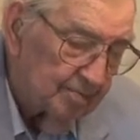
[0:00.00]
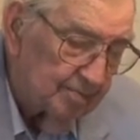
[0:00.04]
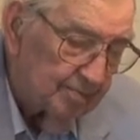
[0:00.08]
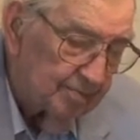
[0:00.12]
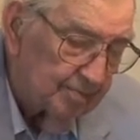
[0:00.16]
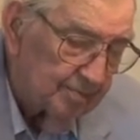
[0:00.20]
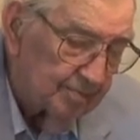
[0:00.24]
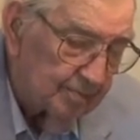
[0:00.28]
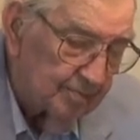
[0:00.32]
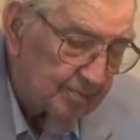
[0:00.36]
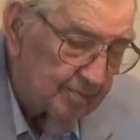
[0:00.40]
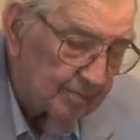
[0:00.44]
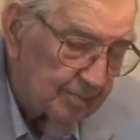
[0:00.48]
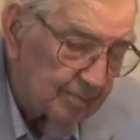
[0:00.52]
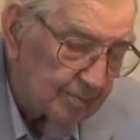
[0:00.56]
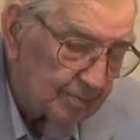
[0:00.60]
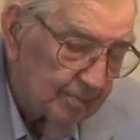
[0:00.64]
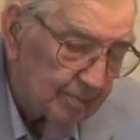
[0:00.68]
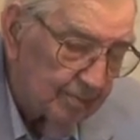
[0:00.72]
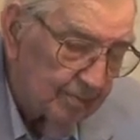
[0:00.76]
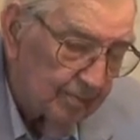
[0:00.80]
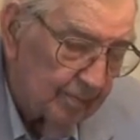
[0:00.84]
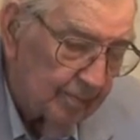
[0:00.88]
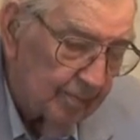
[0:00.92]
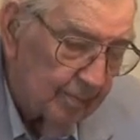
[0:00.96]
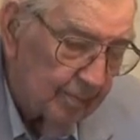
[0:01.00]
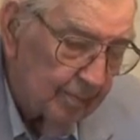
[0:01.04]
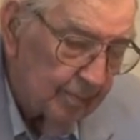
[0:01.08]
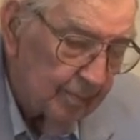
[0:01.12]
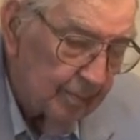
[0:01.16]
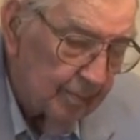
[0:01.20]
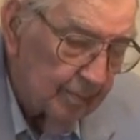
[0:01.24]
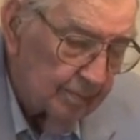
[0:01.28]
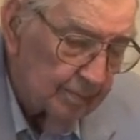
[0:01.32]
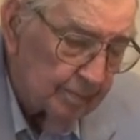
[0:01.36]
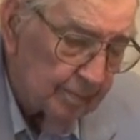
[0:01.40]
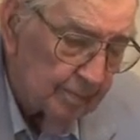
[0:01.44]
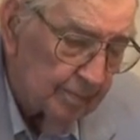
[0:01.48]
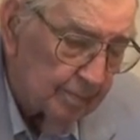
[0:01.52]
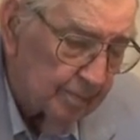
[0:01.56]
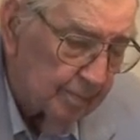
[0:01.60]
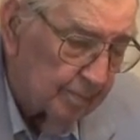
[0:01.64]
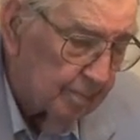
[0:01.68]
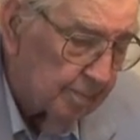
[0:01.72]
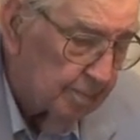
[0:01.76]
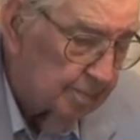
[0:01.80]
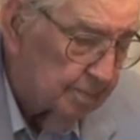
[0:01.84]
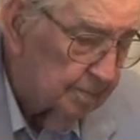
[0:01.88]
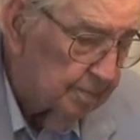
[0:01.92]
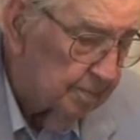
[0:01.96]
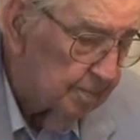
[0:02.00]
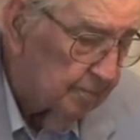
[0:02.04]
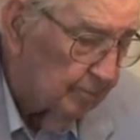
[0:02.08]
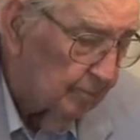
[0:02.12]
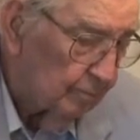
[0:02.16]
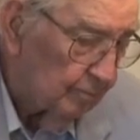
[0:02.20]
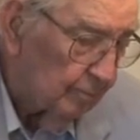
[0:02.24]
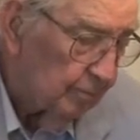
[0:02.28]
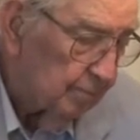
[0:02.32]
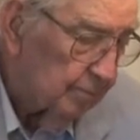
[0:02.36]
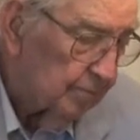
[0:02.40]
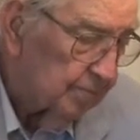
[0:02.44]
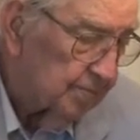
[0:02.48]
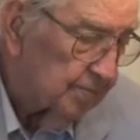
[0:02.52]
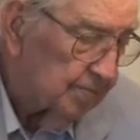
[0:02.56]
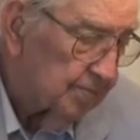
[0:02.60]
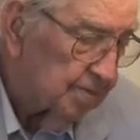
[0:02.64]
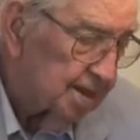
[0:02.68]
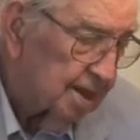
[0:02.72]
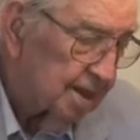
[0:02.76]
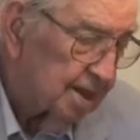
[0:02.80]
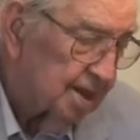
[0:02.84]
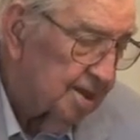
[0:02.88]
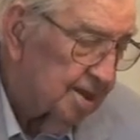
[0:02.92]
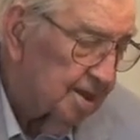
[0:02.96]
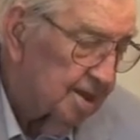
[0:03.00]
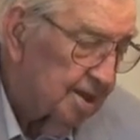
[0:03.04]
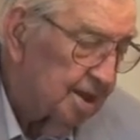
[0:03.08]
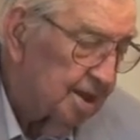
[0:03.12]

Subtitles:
And this plane would just swoop down over you?